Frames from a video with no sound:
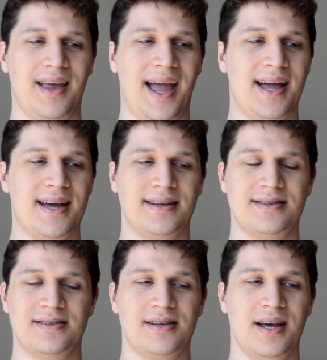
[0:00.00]

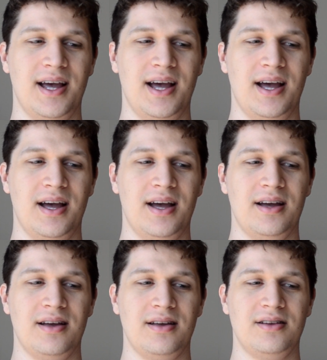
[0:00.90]
And
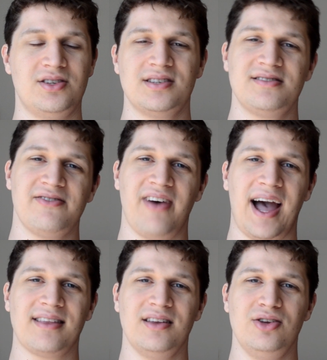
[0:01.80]
just the
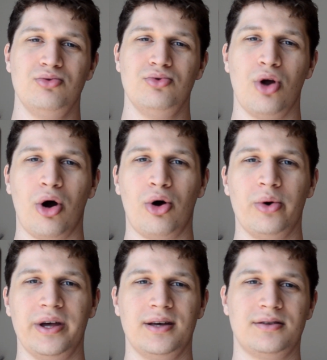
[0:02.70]
fact that you know
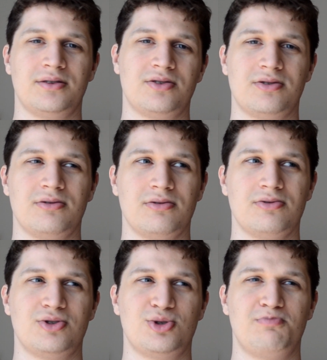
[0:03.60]
it's
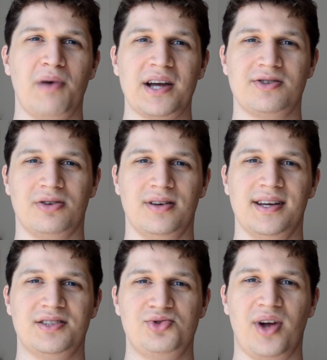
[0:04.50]
special,
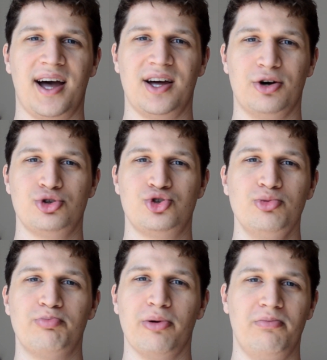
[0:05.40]
it's not a
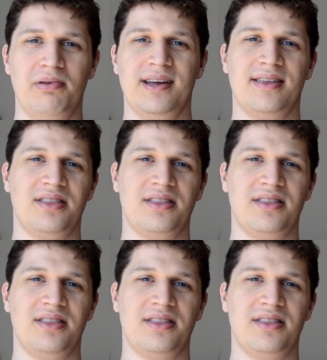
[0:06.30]
super big